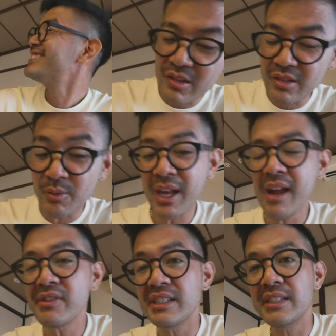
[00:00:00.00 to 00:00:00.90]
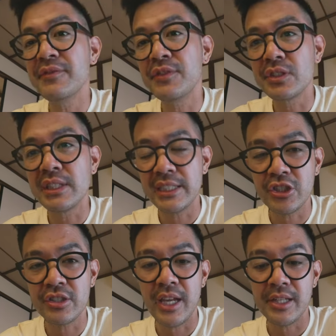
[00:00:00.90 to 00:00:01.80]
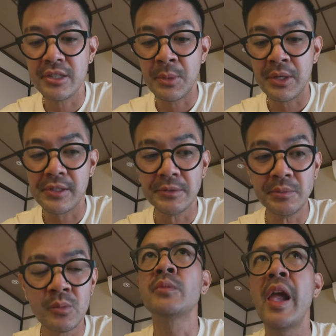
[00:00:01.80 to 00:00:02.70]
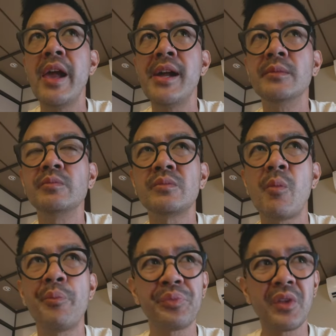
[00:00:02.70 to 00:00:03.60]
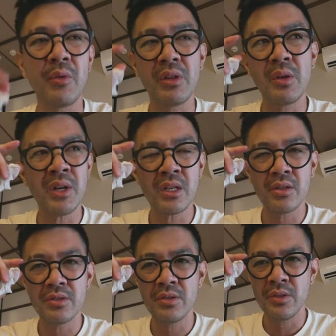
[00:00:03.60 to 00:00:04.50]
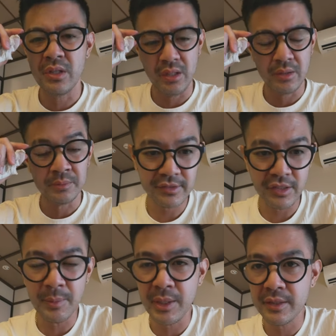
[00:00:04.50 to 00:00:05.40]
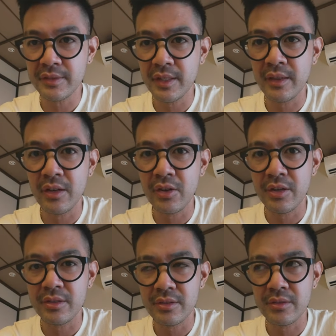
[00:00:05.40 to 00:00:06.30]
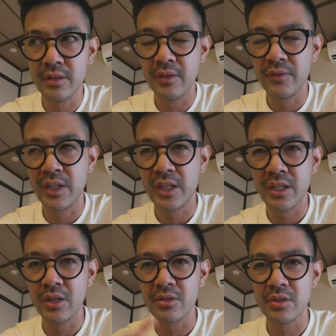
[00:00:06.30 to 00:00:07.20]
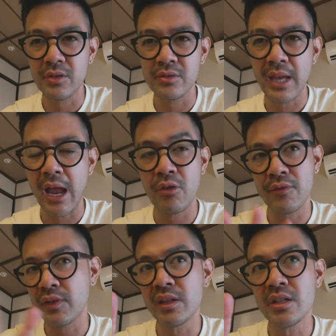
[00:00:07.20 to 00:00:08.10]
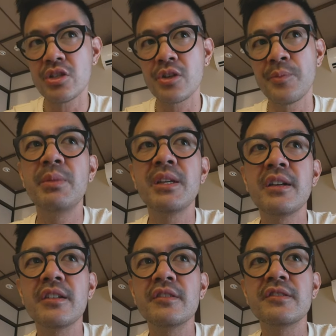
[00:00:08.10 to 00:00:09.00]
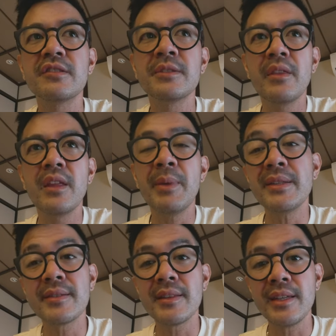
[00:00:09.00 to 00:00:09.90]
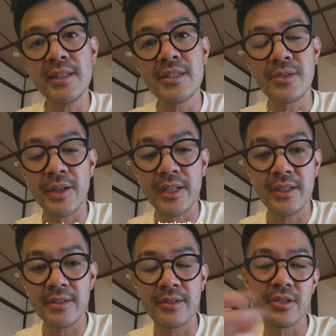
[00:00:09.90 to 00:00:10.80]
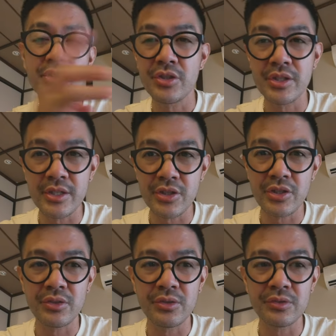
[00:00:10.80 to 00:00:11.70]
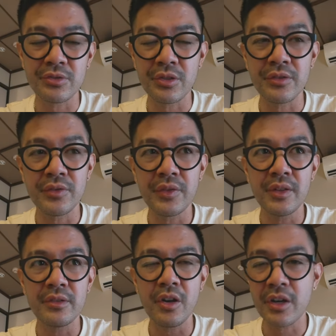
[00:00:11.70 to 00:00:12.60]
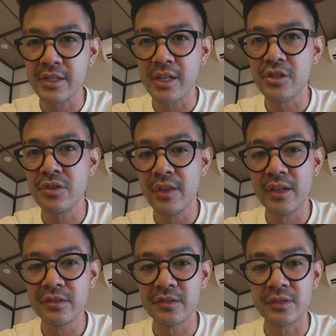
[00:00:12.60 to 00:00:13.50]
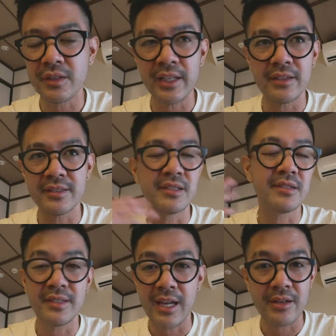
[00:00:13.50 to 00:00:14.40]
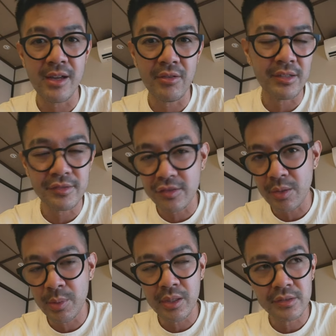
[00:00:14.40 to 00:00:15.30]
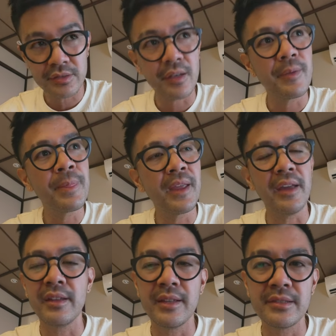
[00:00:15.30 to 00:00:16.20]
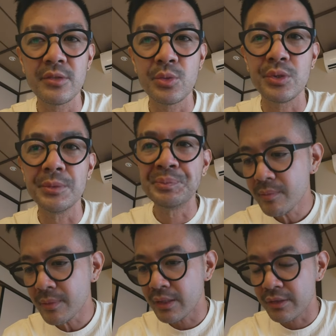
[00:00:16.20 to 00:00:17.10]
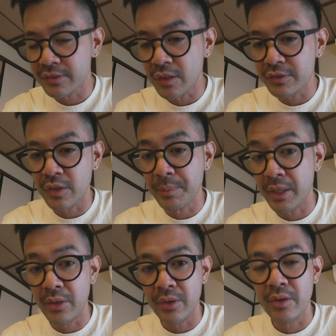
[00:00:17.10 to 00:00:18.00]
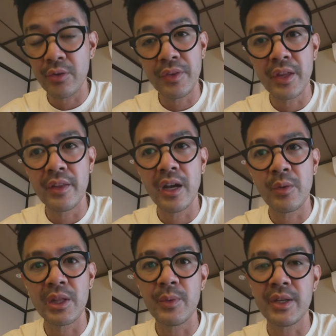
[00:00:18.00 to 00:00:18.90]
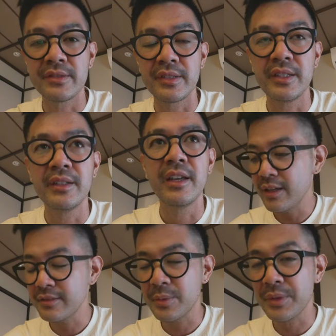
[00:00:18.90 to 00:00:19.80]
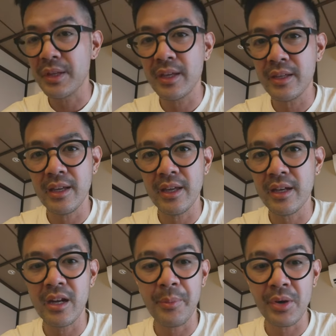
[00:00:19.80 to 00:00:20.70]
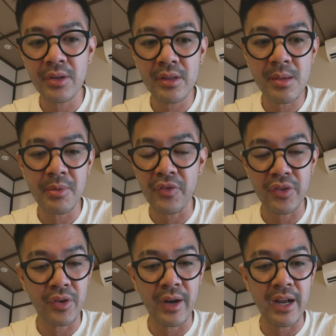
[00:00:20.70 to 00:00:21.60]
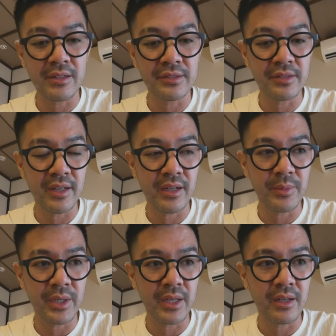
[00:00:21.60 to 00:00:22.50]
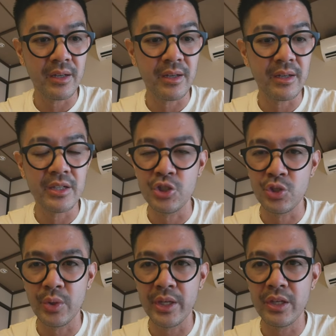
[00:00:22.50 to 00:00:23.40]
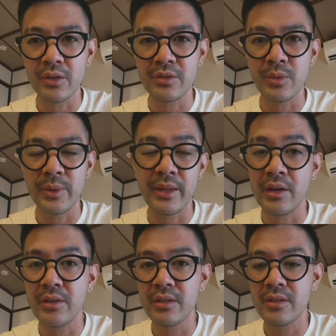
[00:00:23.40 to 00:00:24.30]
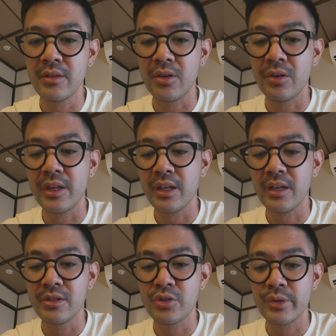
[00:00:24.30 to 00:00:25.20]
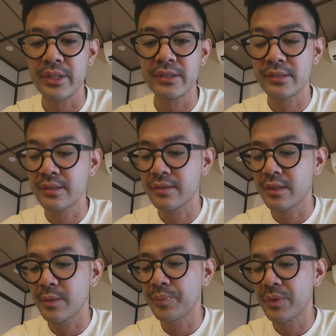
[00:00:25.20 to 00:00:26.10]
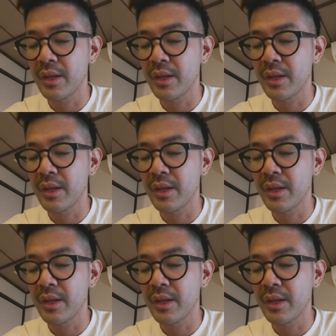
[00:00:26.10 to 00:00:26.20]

so we have a full-ish day tomorrow, and I really want to go to the Starbucks in the heart of the Kyoto town village, because they basically integrate it into the traditional sort of architecture there, so it like doesn't stand out as Starbucks, so I think that's cool. There's also a pagoda over there that I really want to see, and so we're thinking to hit it up early before the crowd so that we can enjoy Kyoto without all the tourists. So